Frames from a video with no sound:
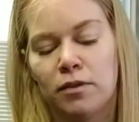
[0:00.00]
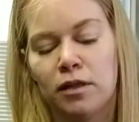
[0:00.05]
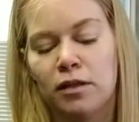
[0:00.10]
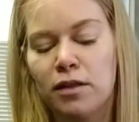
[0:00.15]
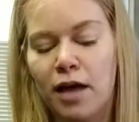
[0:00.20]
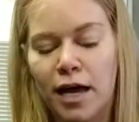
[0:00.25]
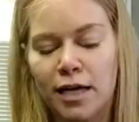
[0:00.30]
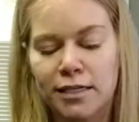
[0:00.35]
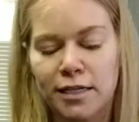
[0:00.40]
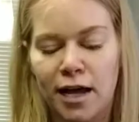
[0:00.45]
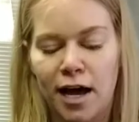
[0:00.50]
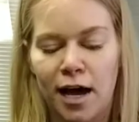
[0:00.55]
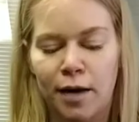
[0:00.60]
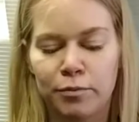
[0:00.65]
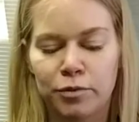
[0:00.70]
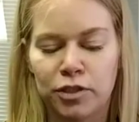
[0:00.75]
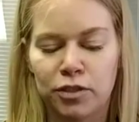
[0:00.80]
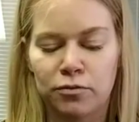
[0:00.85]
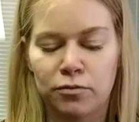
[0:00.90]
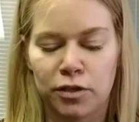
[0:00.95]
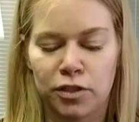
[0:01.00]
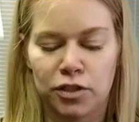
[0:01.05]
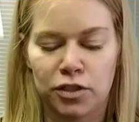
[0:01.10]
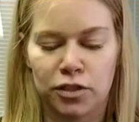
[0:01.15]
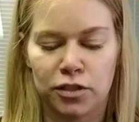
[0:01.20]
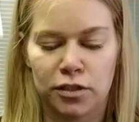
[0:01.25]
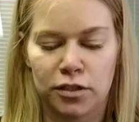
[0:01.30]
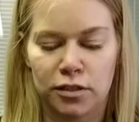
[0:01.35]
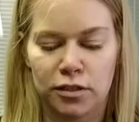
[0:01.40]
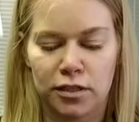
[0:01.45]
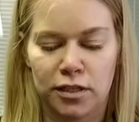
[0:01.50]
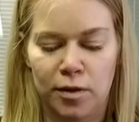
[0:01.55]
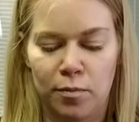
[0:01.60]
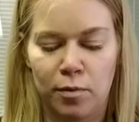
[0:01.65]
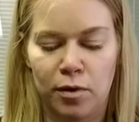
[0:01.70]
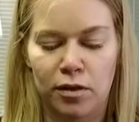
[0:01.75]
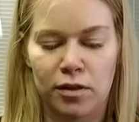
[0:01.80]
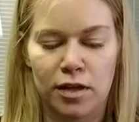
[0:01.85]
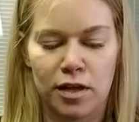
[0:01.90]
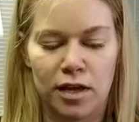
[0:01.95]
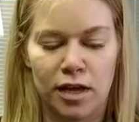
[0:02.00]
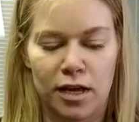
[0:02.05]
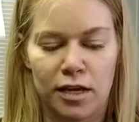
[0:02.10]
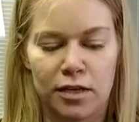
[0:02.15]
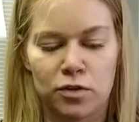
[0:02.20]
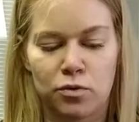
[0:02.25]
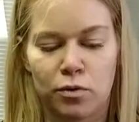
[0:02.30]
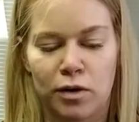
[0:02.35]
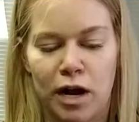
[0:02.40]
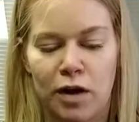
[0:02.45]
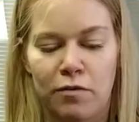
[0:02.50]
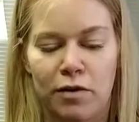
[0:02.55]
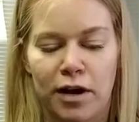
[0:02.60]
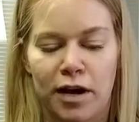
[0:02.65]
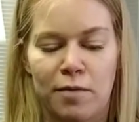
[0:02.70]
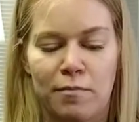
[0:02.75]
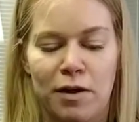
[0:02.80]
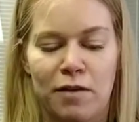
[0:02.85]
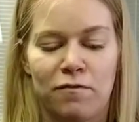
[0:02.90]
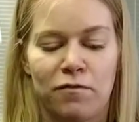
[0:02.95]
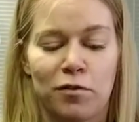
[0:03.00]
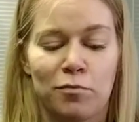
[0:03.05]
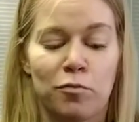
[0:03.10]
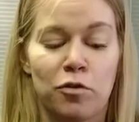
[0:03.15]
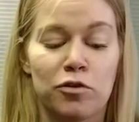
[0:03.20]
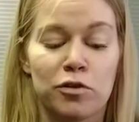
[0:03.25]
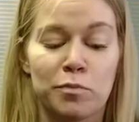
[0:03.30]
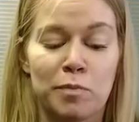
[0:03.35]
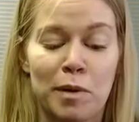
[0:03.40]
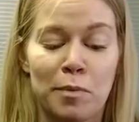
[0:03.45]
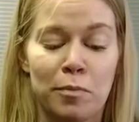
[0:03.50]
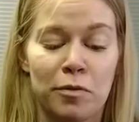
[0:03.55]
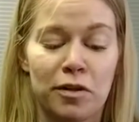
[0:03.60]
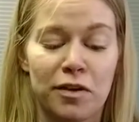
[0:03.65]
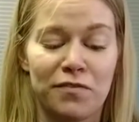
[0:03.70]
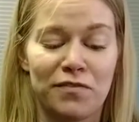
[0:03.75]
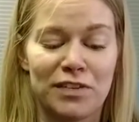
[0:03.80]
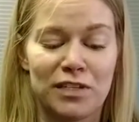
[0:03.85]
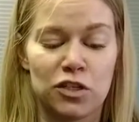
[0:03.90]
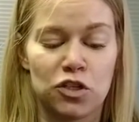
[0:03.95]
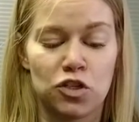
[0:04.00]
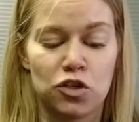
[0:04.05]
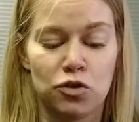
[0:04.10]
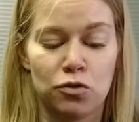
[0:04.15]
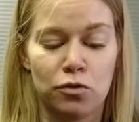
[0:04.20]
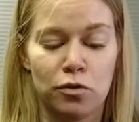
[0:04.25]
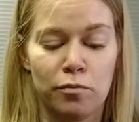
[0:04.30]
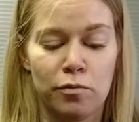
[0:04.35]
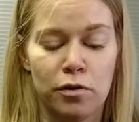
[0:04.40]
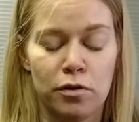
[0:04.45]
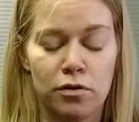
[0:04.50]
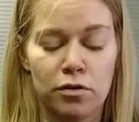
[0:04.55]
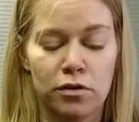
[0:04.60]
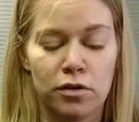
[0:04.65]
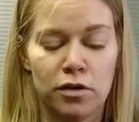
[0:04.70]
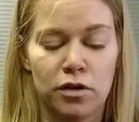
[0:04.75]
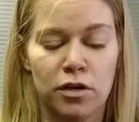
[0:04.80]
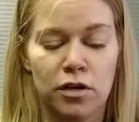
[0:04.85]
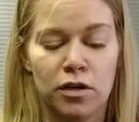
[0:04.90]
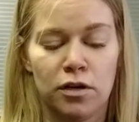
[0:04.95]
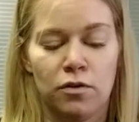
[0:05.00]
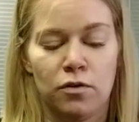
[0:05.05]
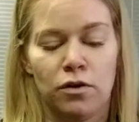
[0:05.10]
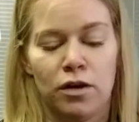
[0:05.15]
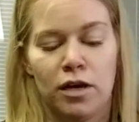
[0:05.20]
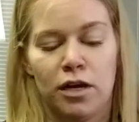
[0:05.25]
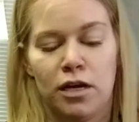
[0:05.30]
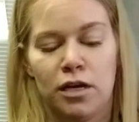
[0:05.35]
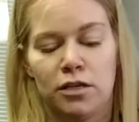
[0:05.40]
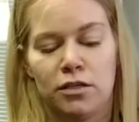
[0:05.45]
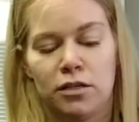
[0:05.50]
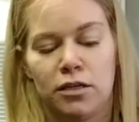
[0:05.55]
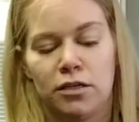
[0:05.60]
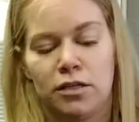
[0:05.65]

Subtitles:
The last option, which typically is what I recommend for most people if it's doable, is